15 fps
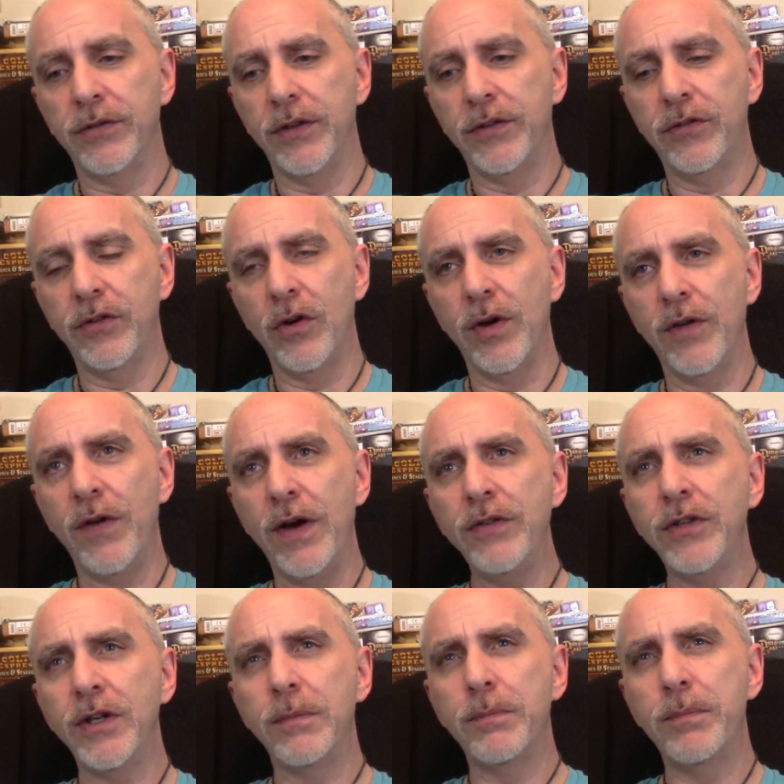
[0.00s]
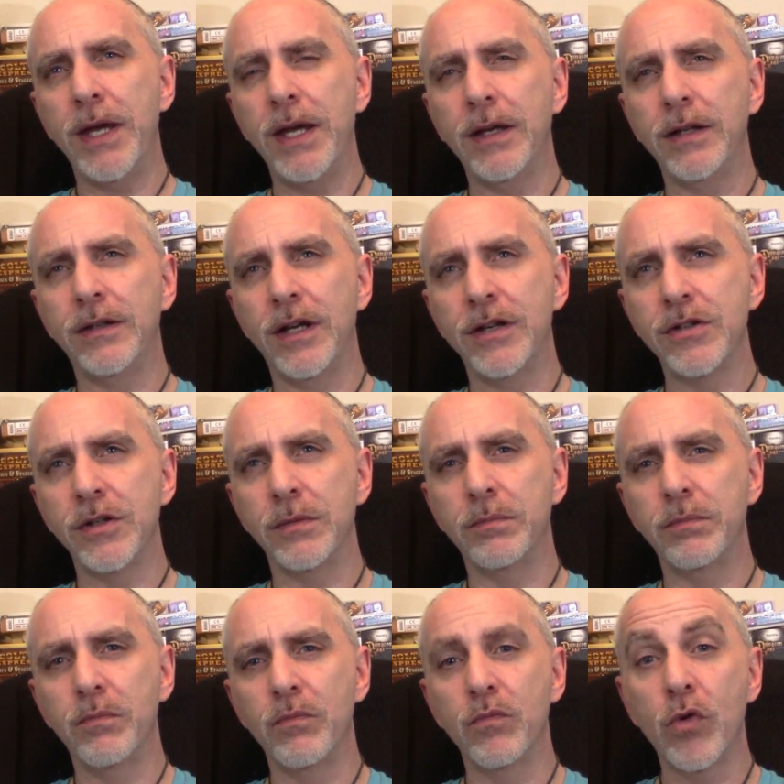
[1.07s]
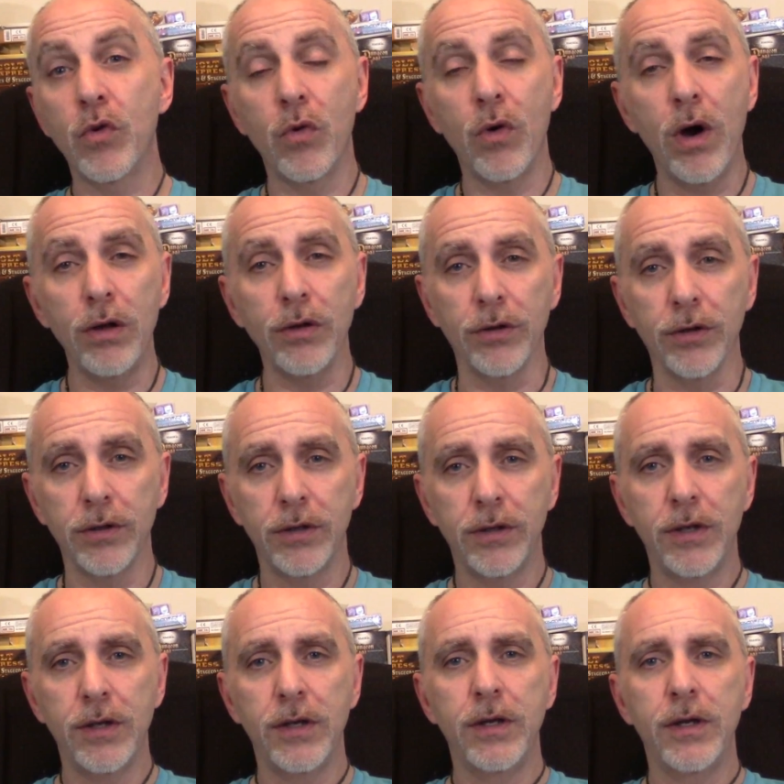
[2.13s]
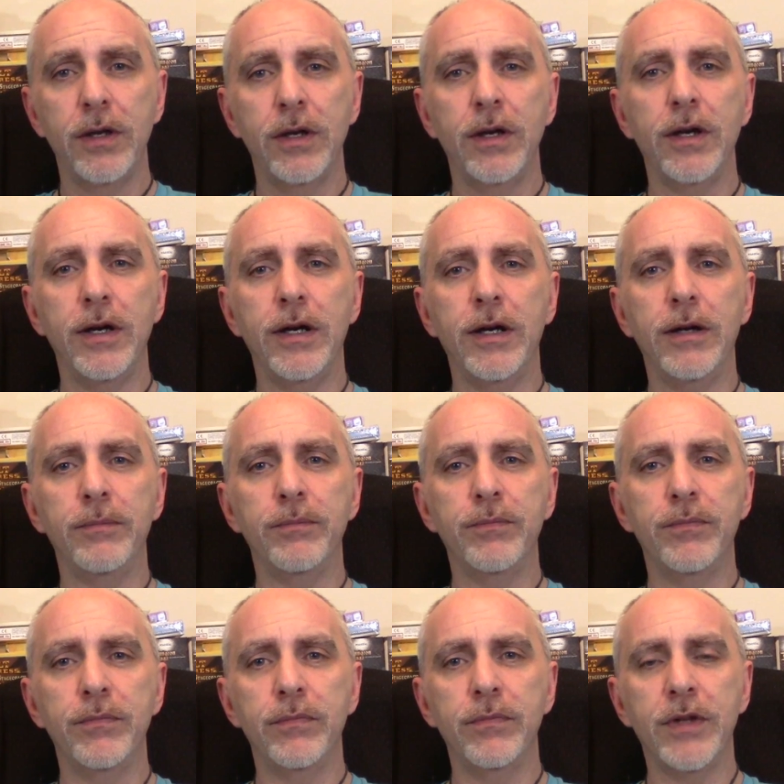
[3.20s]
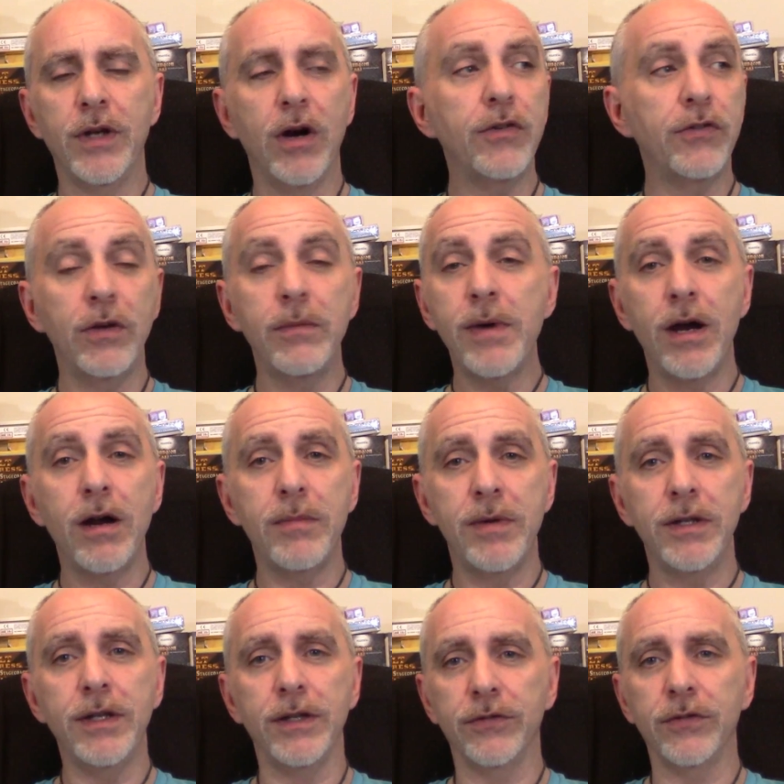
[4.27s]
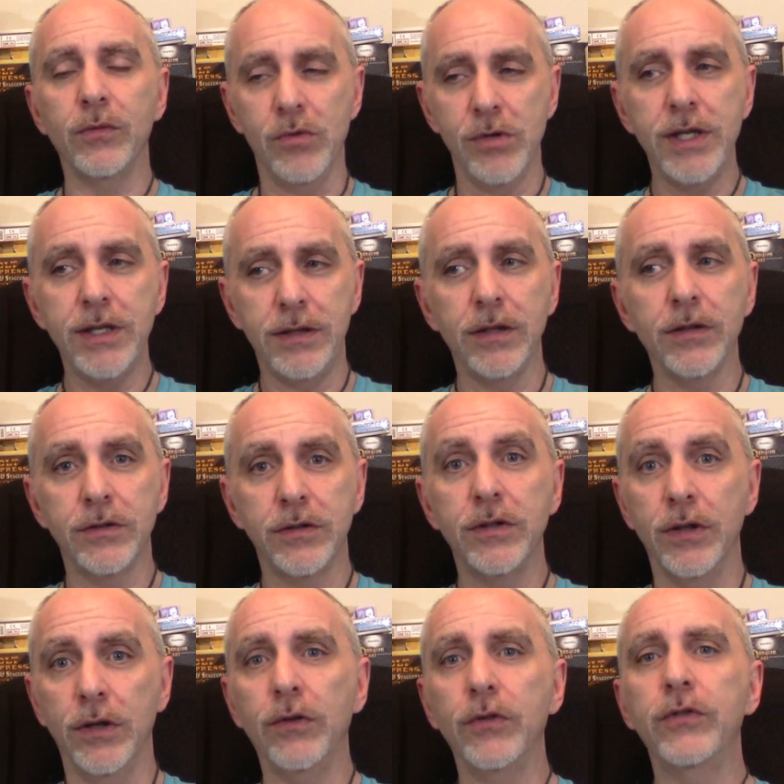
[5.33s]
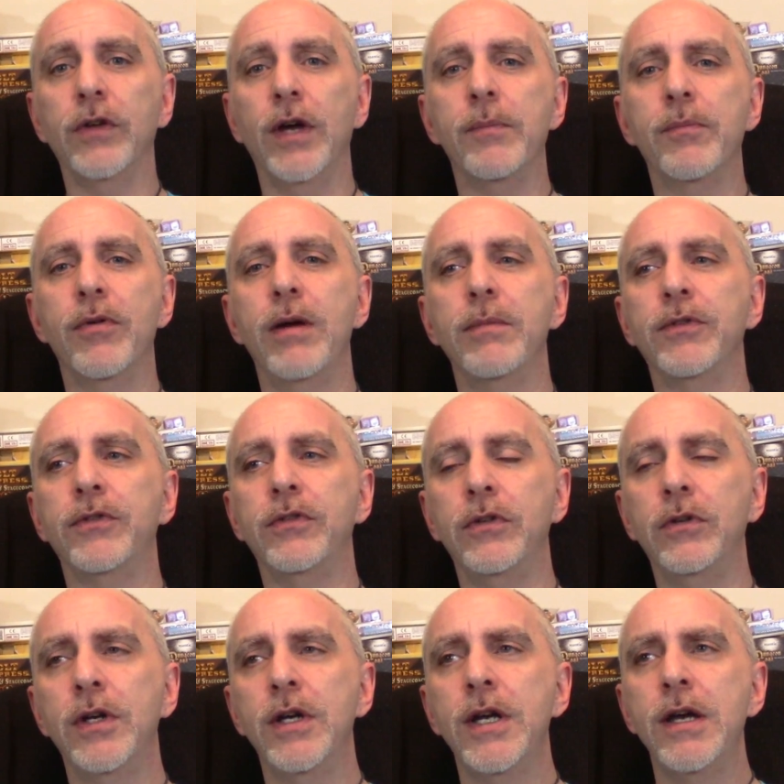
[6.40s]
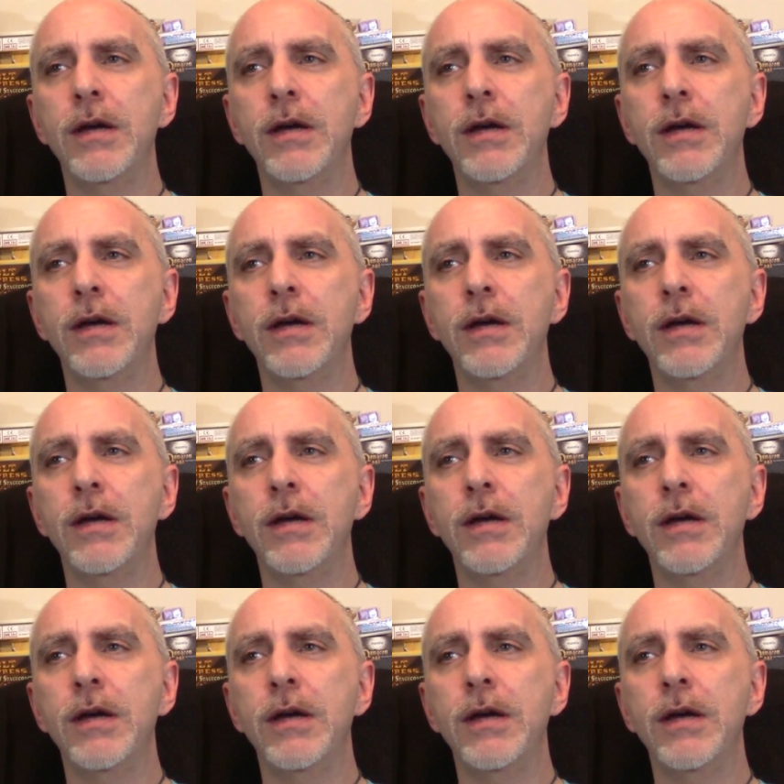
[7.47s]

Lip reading: And so if I was going to pick a dungeon crawler, there are some higher on my list, and we'll get there to those, I promise you.